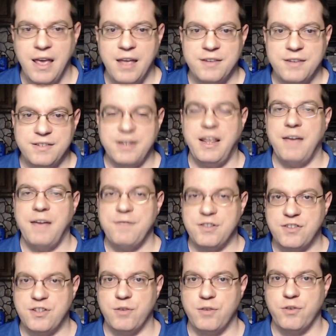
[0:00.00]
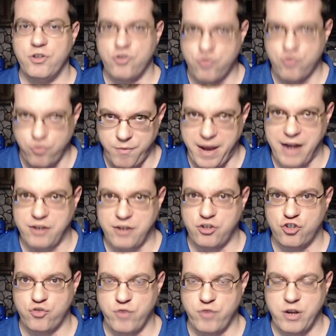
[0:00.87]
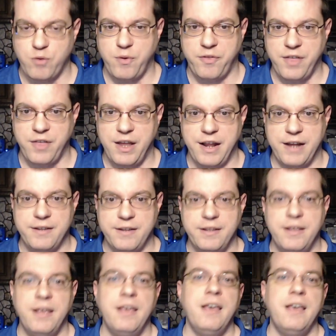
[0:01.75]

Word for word: did have a serious dramatic streak within it,